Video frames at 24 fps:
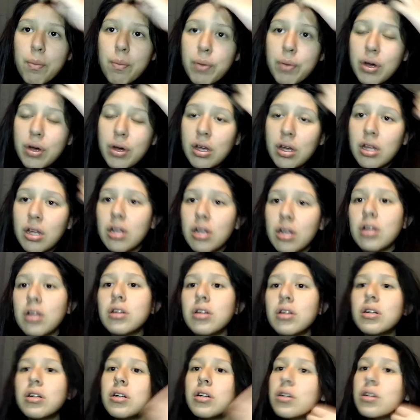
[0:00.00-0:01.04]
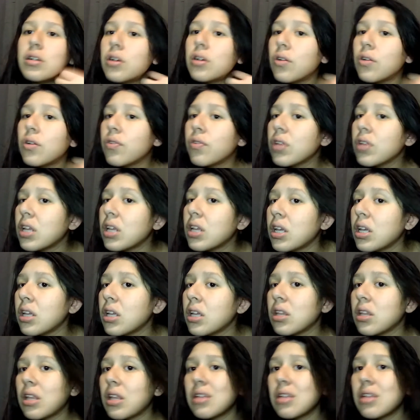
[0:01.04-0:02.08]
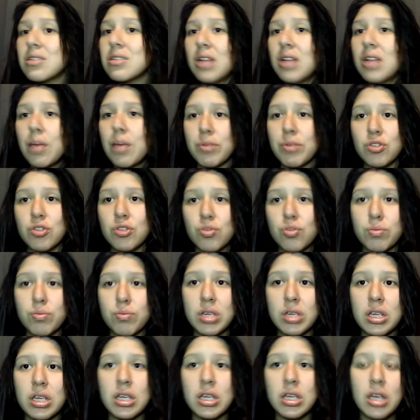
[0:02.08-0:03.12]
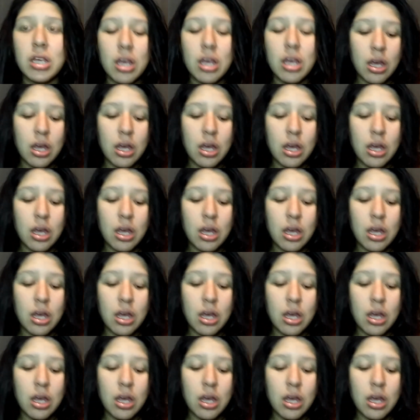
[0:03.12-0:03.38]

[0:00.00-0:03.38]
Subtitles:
But hopefully that doesn't happen to me.